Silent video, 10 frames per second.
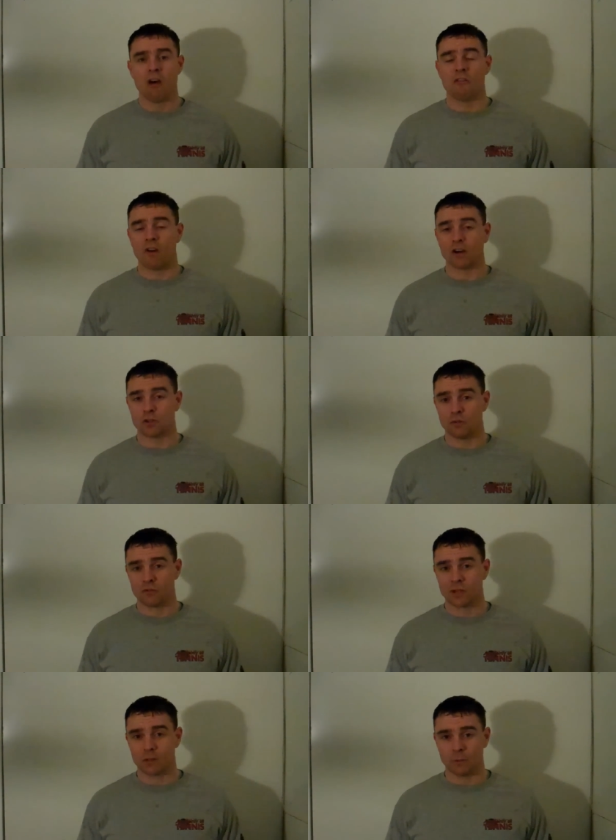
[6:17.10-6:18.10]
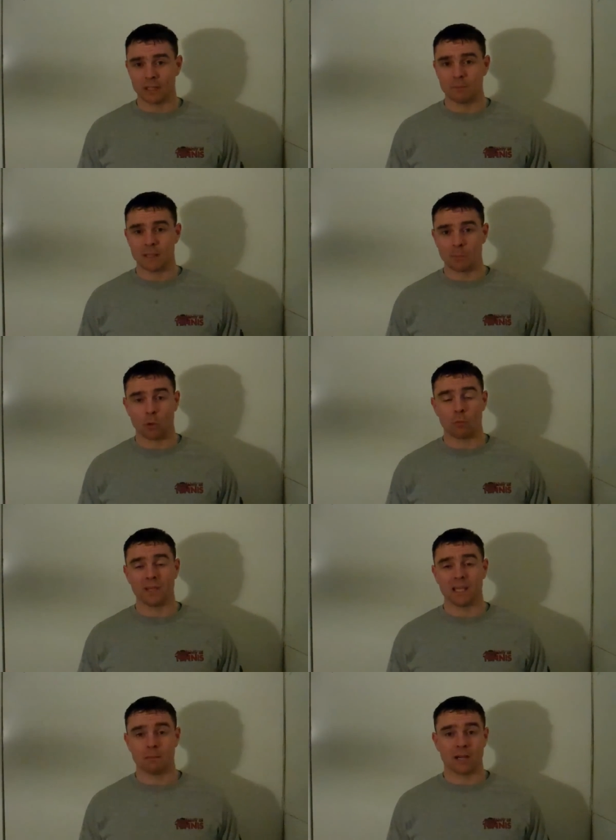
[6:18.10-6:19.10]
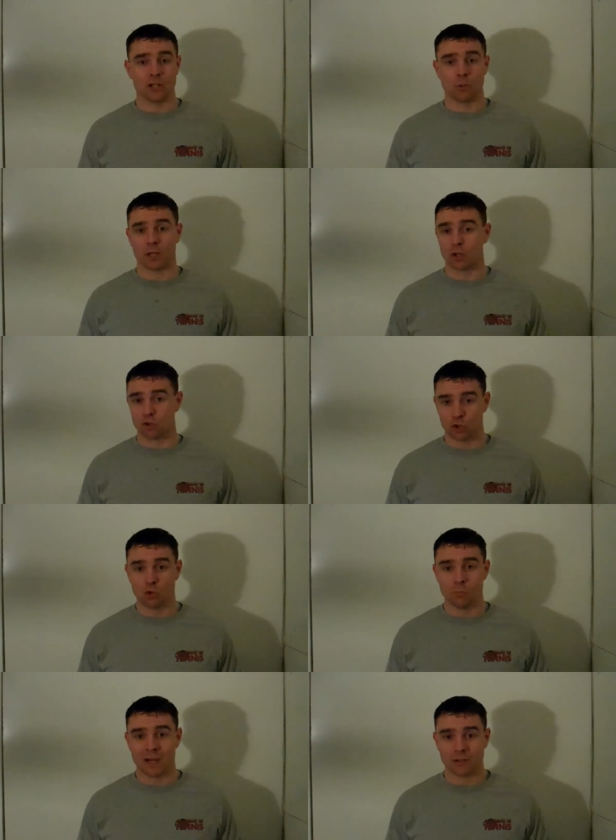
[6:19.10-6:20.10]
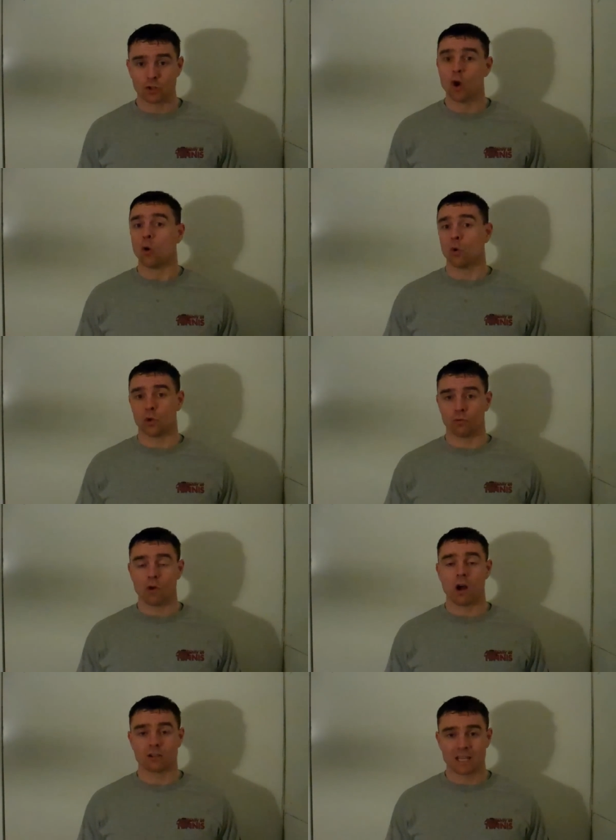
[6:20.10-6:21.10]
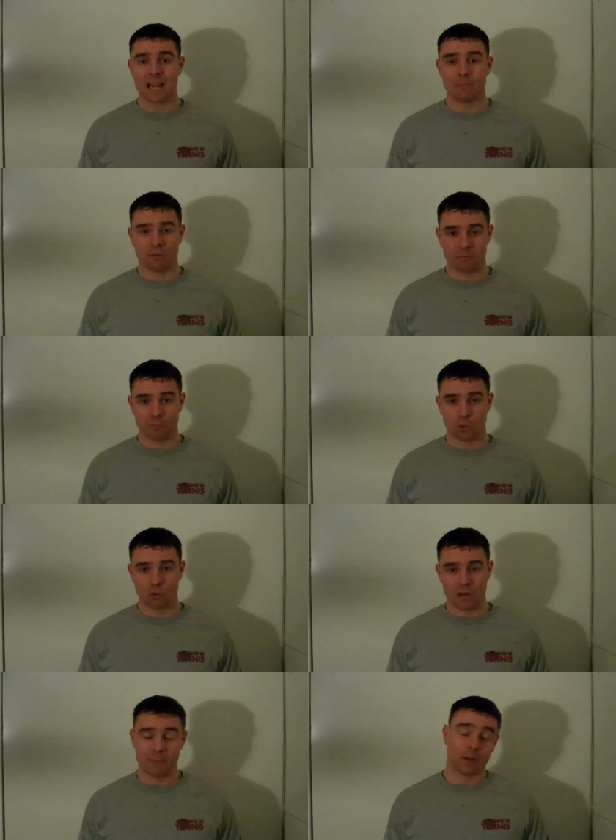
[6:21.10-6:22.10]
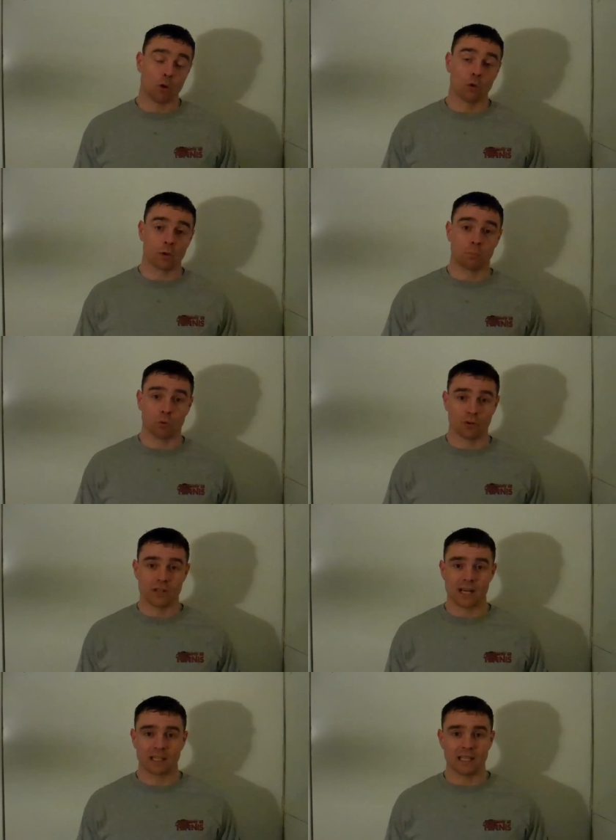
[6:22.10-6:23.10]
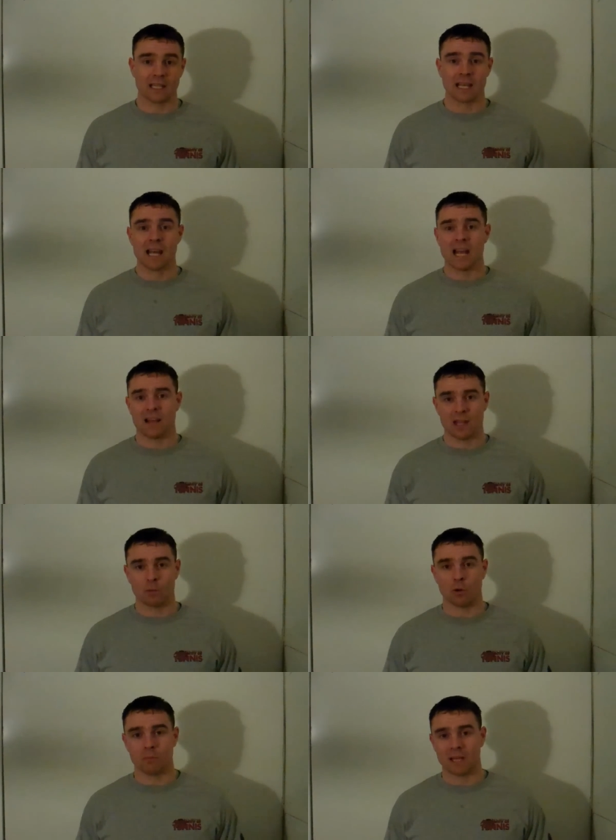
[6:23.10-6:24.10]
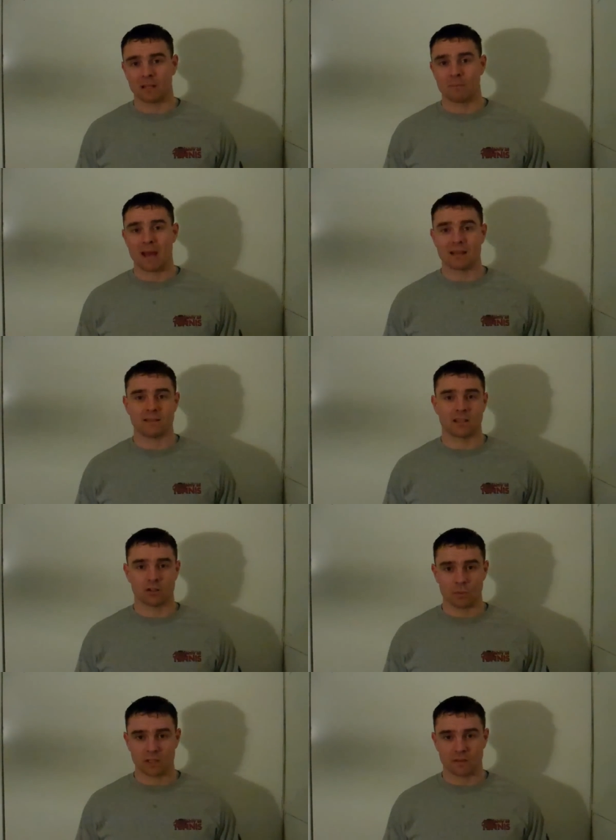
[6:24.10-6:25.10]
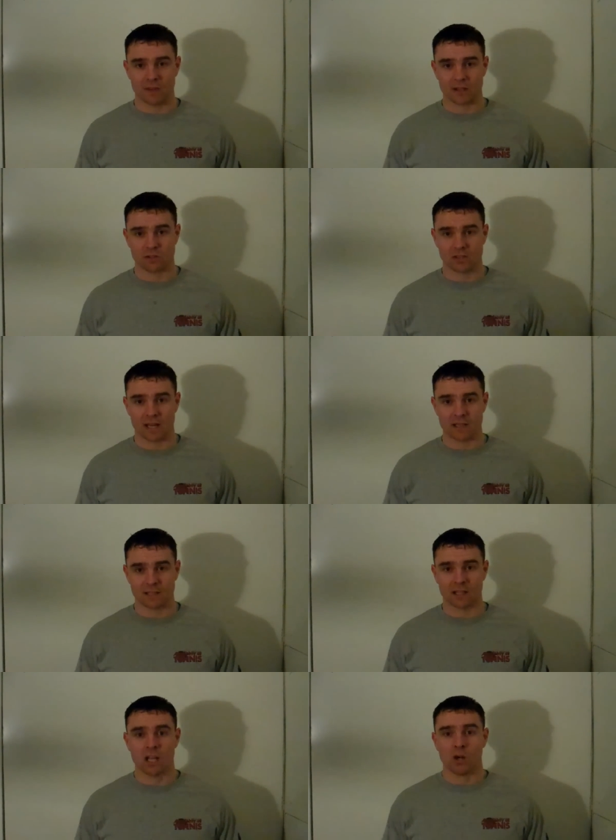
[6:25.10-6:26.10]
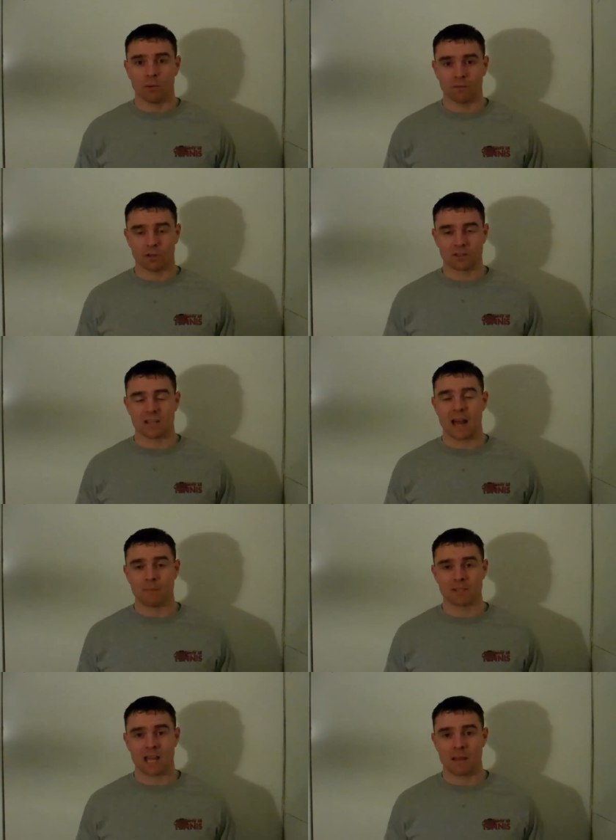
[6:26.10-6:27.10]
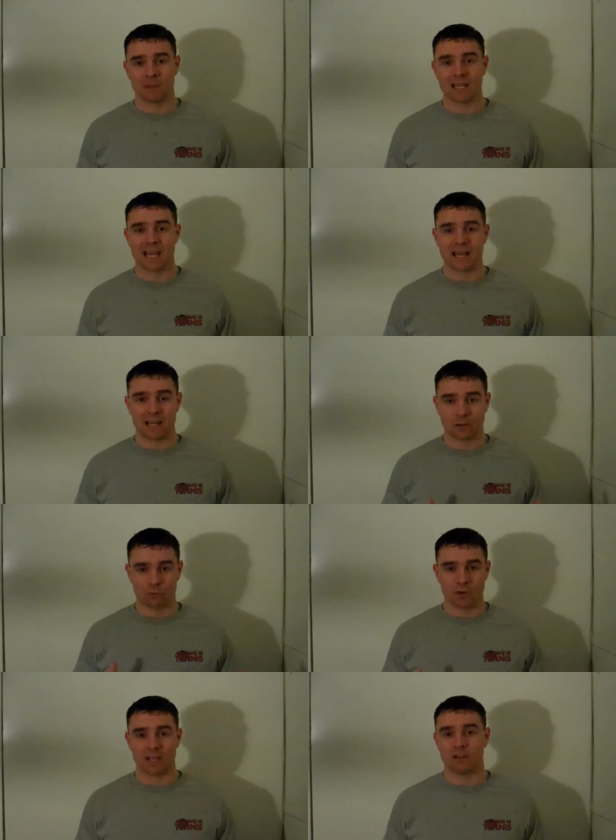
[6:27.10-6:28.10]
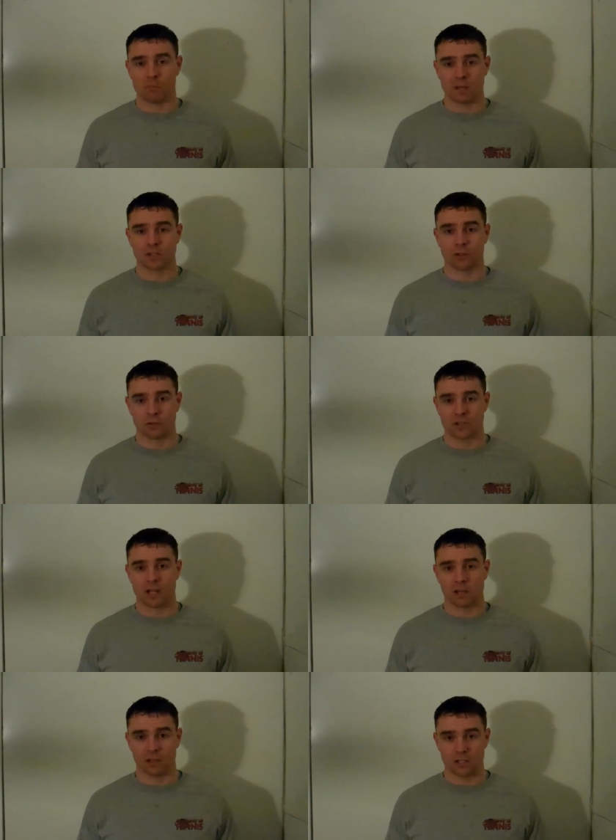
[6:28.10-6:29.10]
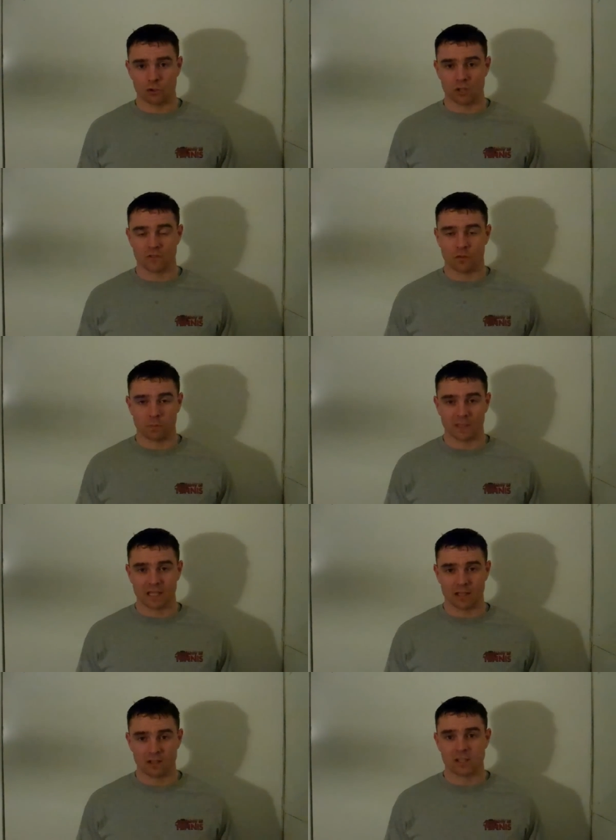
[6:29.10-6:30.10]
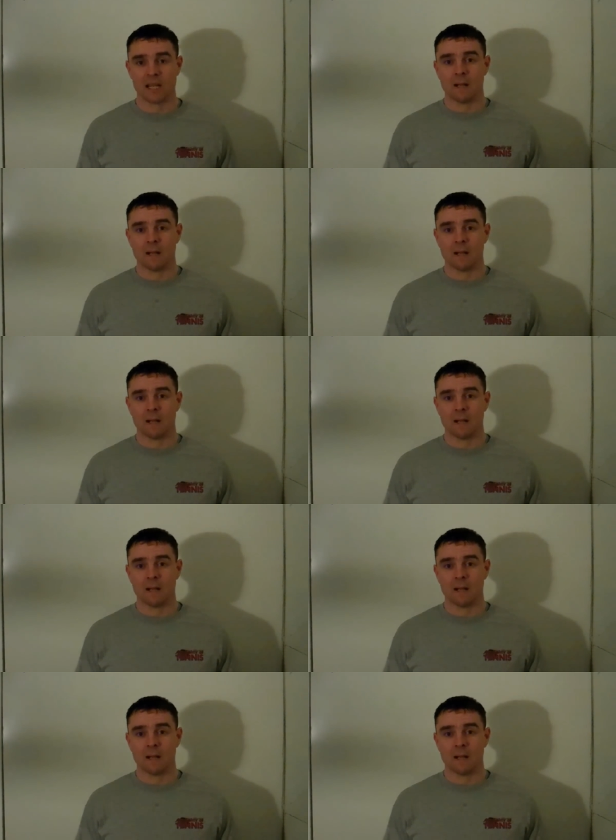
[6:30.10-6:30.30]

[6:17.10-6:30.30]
Far too frequently, people begin by doing too much or the wrong type of programming or poor technique, and they won't make it past six weeks of exercising. We've looked time and time again at the rate of musculoskeletal injuries for beginners,